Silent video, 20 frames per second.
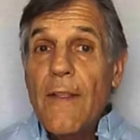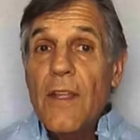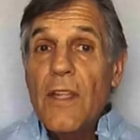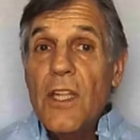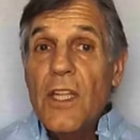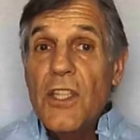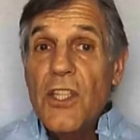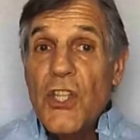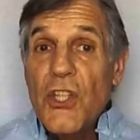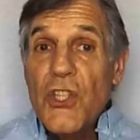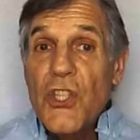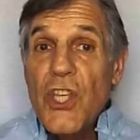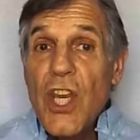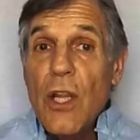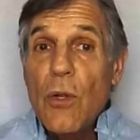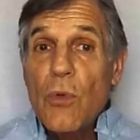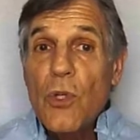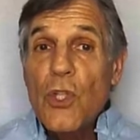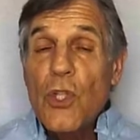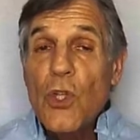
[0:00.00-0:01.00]

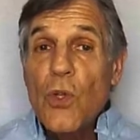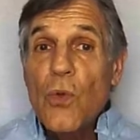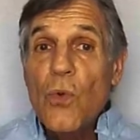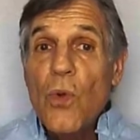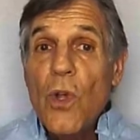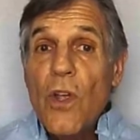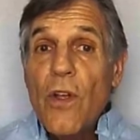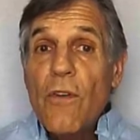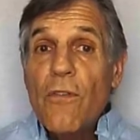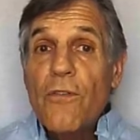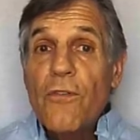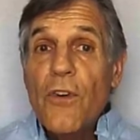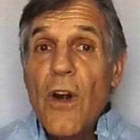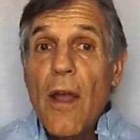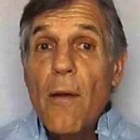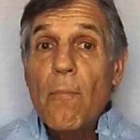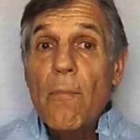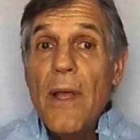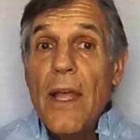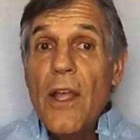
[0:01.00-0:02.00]
distinguish you
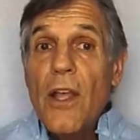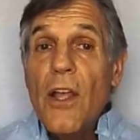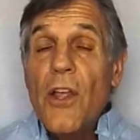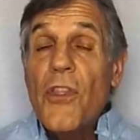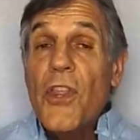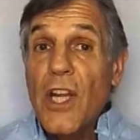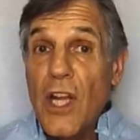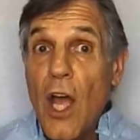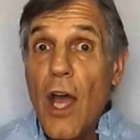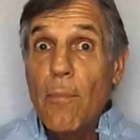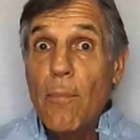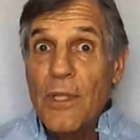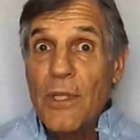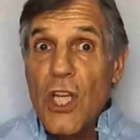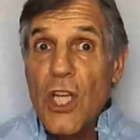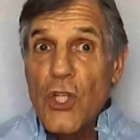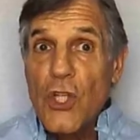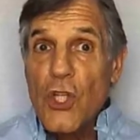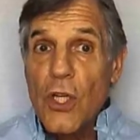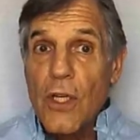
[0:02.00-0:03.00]
from the
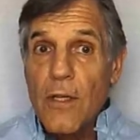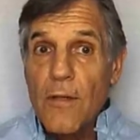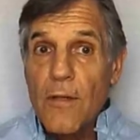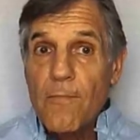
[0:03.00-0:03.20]
competition.